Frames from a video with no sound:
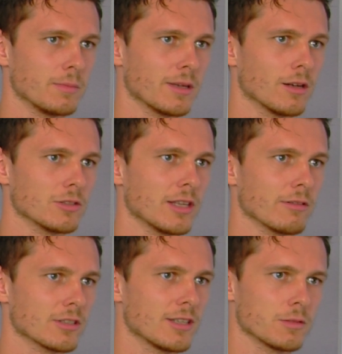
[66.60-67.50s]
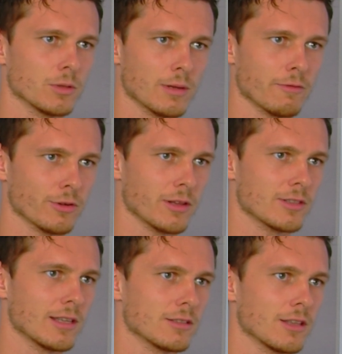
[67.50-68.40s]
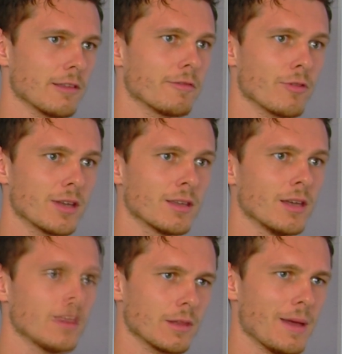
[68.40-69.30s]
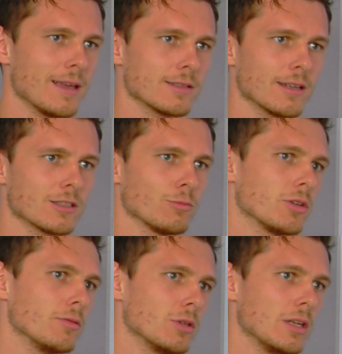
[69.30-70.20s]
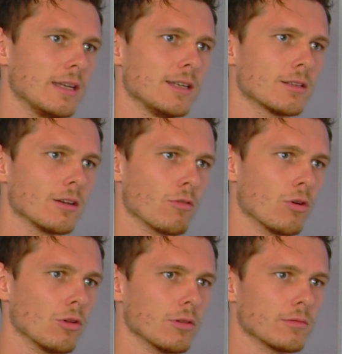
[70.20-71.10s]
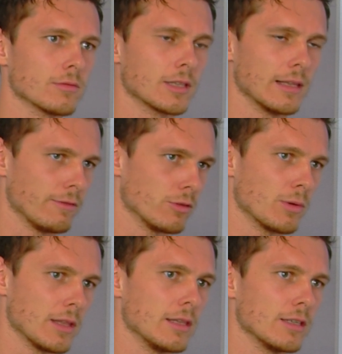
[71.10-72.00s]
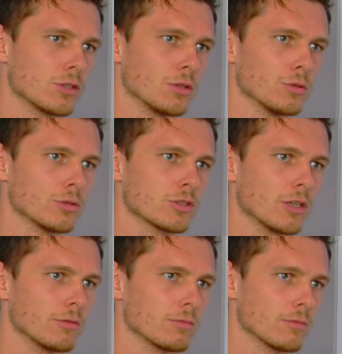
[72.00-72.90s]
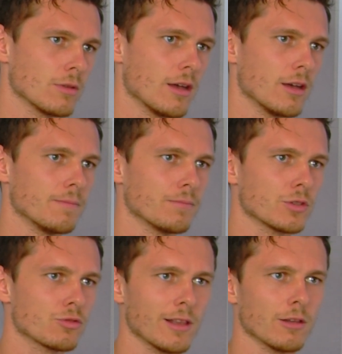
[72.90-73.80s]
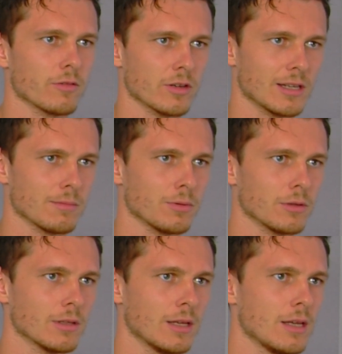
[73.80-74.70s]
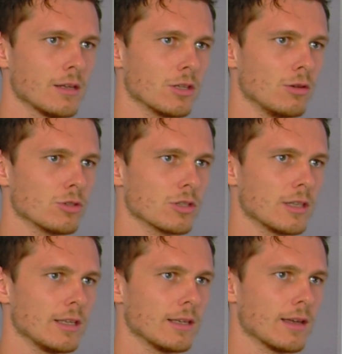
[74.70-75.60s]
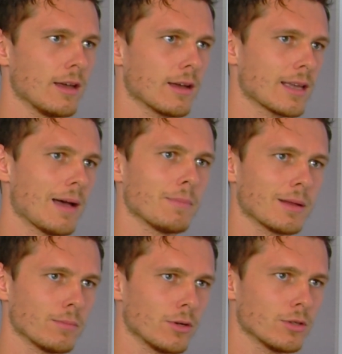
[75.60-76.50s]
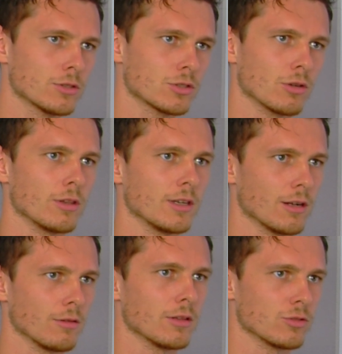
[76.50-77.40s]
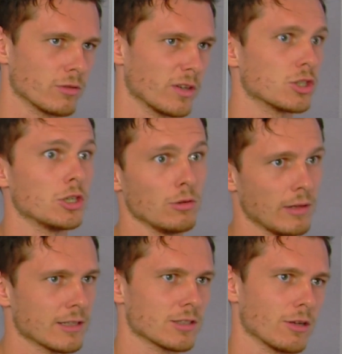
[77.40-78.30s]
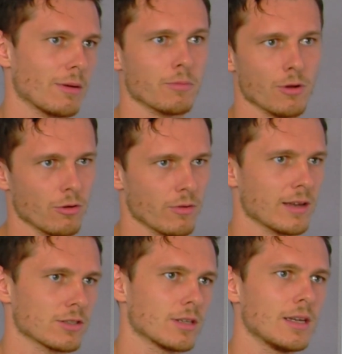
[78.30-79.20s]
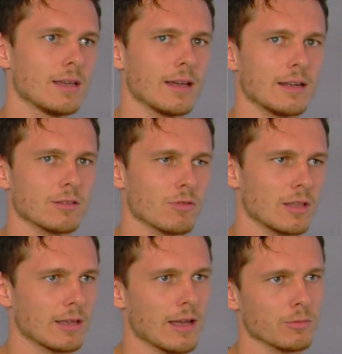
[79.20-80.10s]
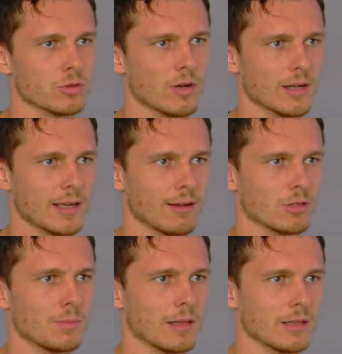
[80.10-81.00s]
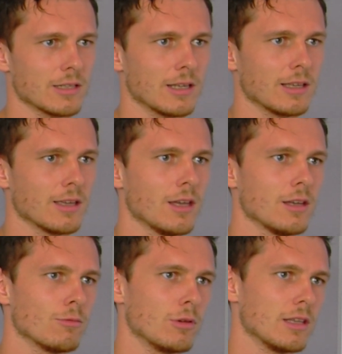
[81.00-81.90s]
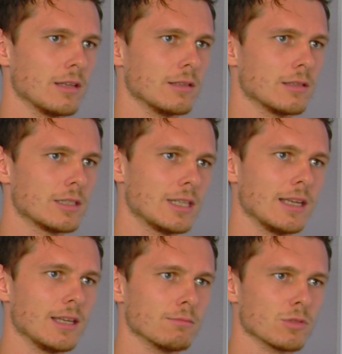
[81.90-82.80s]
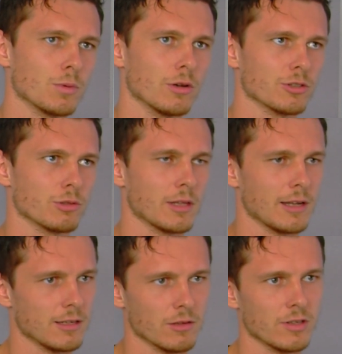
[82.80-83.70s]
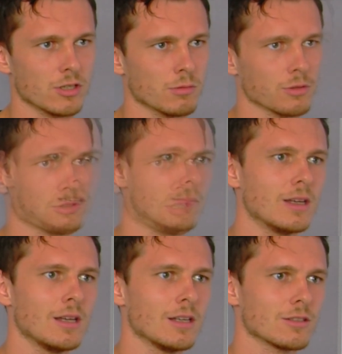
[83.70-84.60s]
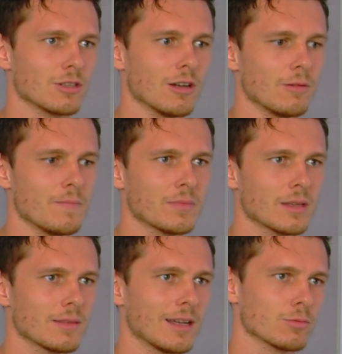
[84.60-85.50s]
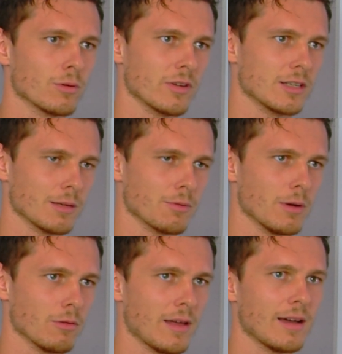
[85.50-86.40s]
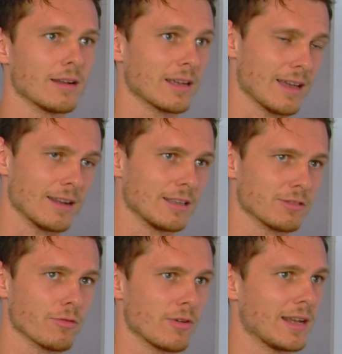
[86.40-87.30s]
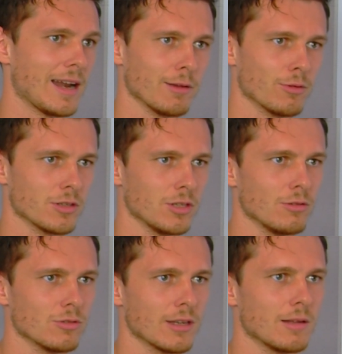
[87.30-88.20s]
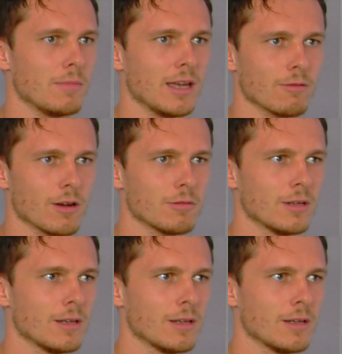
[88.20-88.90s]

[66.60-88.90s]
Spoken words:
because they're accessible to everyone in the sense that they're free. The basics and what you would need are all delivered within these tools. So Trello, for example, uses the Kanban boards, so the sort of your to-do list, in progress, and it really helps track accountability within teams, but also within individuals. So that's one reason I promote that. And again, it's free and anyone can use it. And Miro,